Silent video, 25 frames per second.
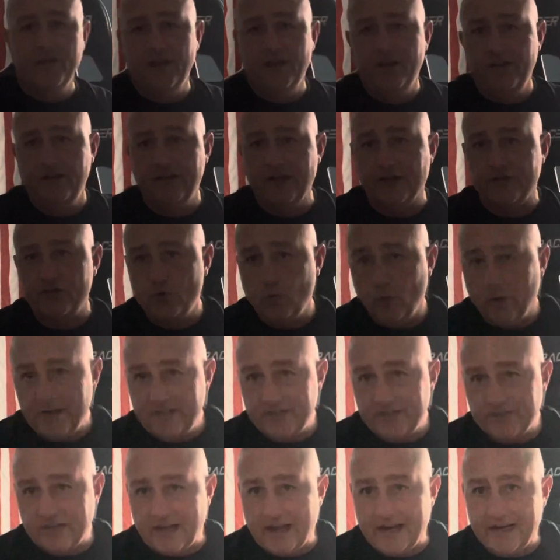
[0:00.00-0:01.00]
You got
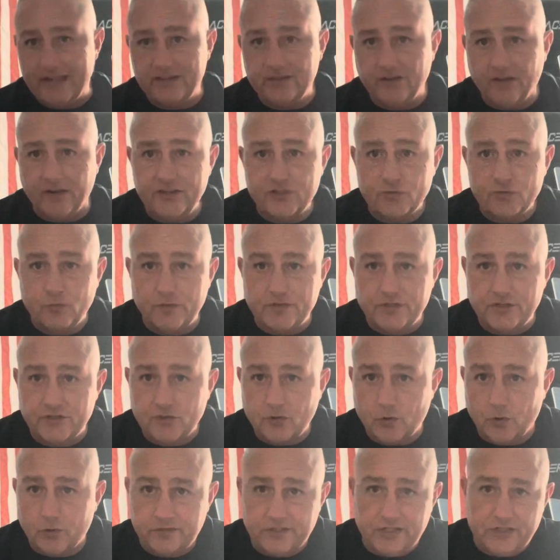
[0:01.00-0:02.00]
20-sided dice, which is
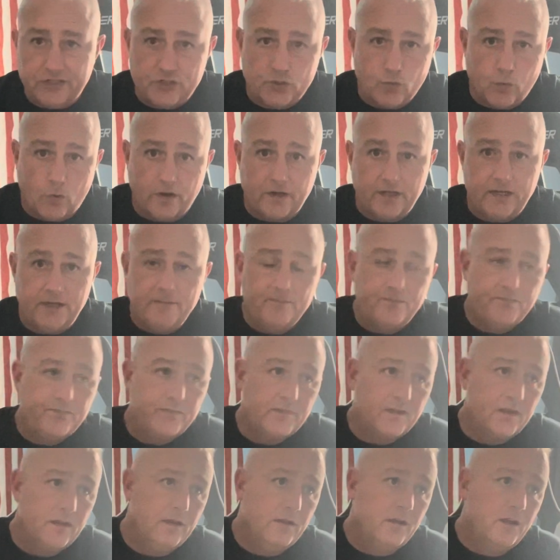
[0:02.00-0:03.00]
called D20.
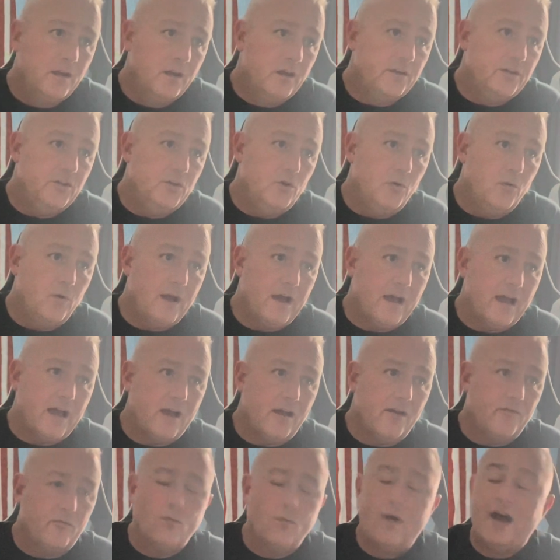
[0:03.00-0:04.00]
You
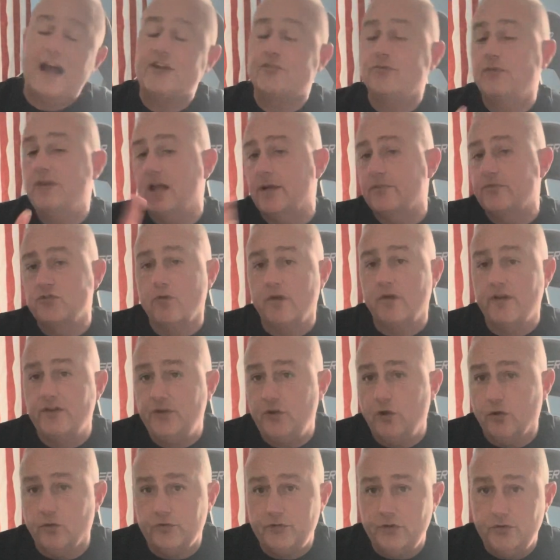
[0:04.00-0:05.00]
have, well, actually, I'm sorry, you
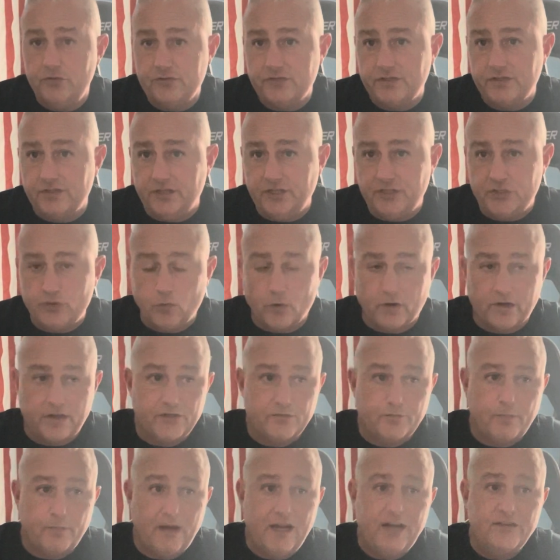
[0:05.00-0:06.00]
don't use the
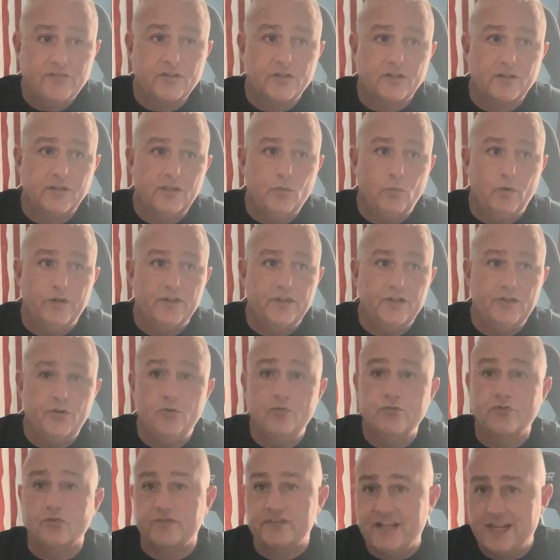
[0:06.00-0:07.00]
D20s. Basically, what you
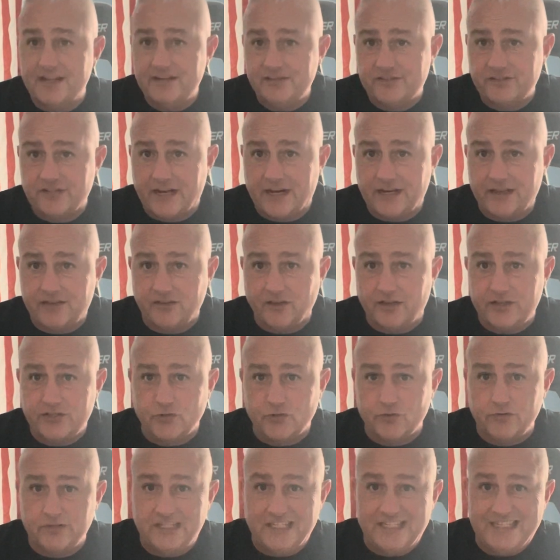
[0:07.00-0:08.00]
use are 10-sided dice, or
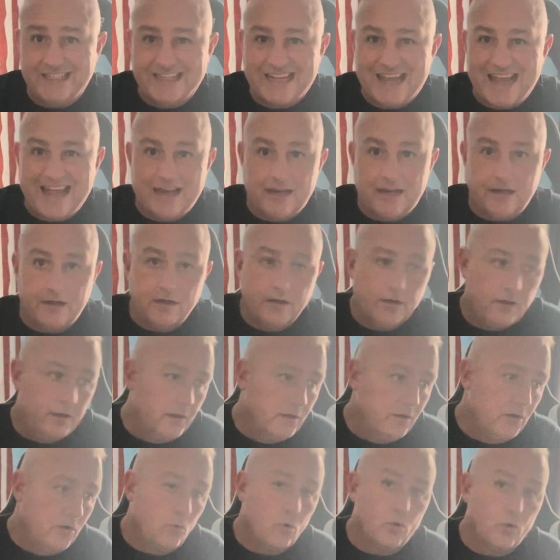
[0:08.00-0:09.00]
D10,
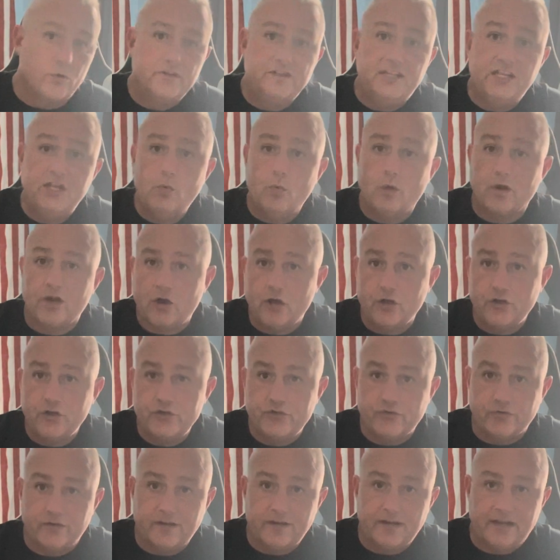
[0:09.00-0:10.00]
or
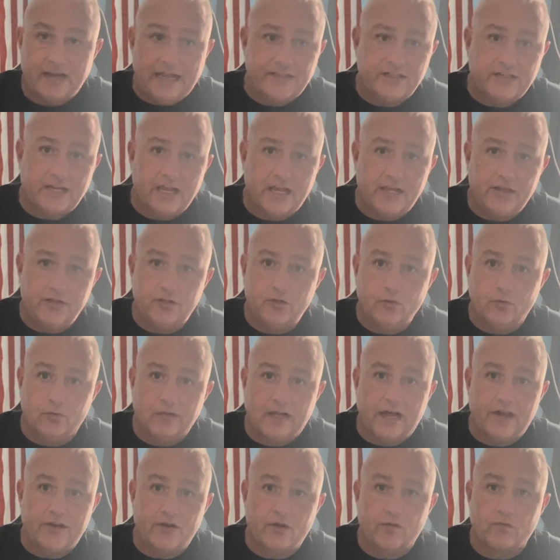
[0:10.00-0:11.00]
D100. And that's how you do a
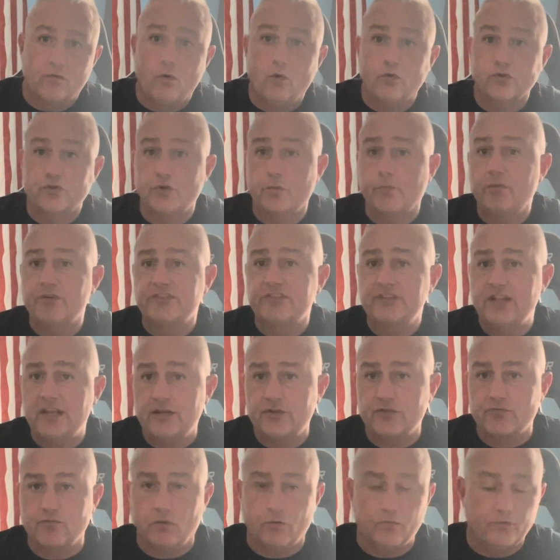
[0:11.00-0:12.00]
lot of your rolls. They're
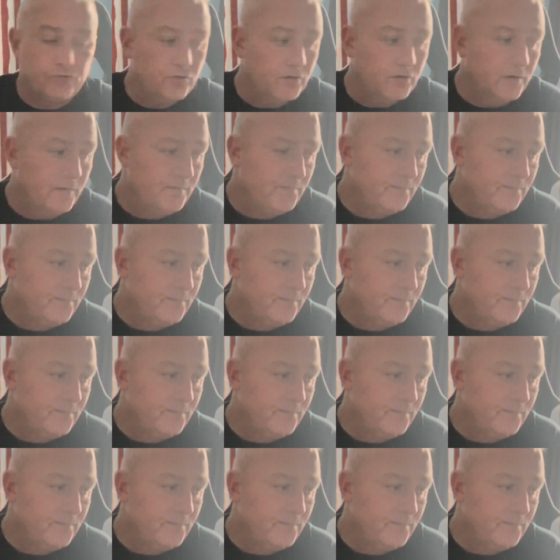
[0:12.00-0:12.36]
percentage rolls.